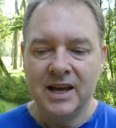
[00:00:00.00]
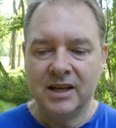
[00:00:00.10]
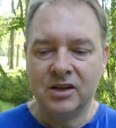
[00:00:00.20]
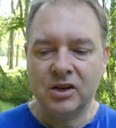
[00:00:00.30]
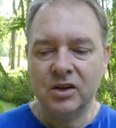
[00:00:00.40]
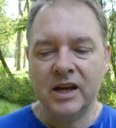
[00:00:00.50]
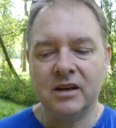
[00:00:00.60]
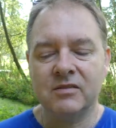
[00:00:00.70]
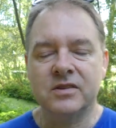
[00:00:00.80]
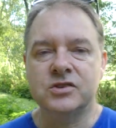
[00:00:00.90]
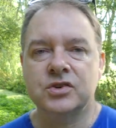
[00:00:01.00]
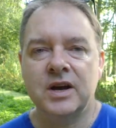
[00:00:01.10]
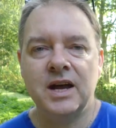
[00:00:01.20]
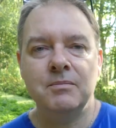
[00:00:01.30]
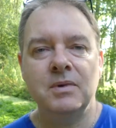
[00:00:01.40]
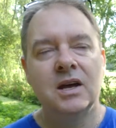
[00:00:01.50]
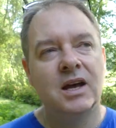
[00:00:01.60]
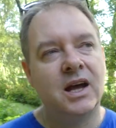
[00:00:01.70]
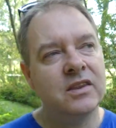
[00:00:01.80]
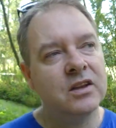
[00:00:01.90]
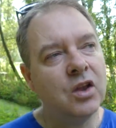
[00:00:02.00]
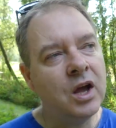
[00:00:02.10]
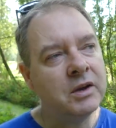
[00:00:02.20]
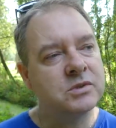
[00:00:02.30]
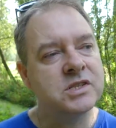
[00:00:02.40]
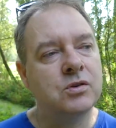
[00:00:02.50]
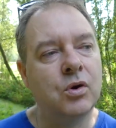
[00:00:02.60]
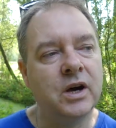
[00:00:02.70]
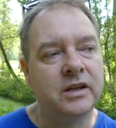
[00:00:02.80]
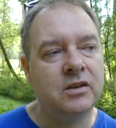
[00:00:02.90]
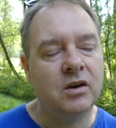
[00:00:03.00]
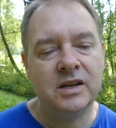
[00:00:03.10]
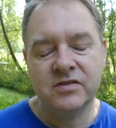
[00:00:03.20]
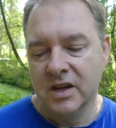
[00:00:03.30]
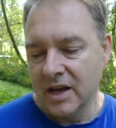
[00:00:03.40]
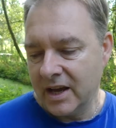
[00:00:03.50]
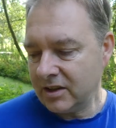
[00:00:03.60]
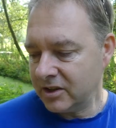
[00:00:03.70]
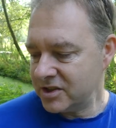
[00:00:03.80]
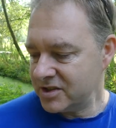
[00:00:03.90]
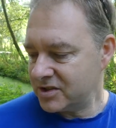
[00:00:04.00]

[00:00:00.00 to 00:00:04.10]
and I got out of the tram and the light was quite nice, and I just